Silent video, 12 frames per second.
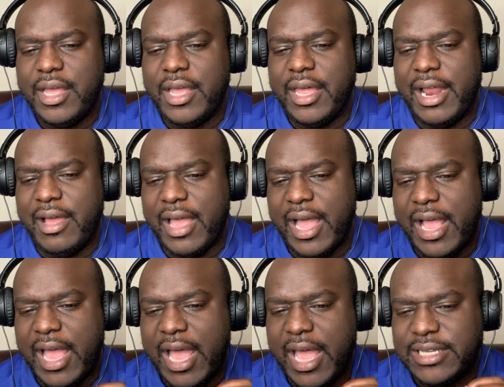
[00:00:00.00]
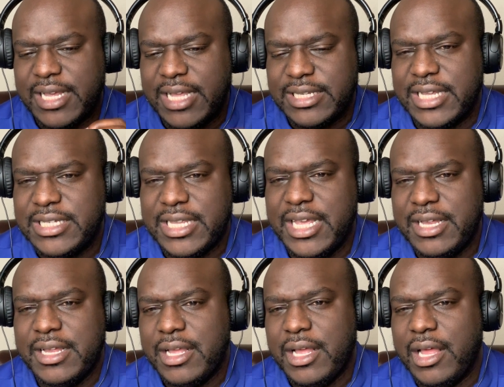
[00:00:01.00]
And as I
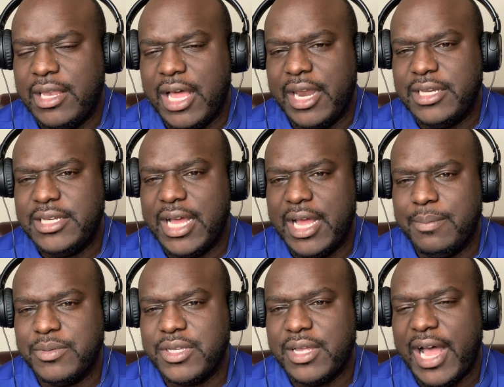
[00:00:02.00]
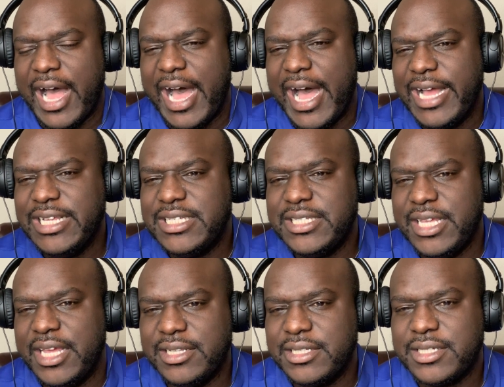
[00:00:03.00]
say a lot of times, I
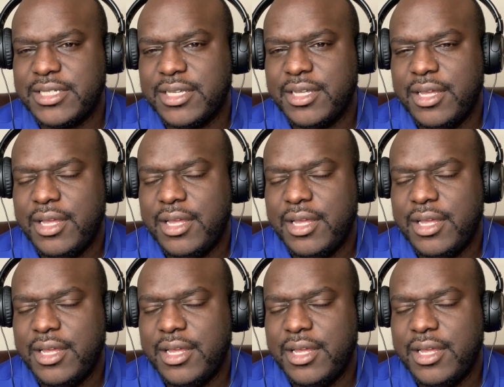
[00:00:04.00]
sense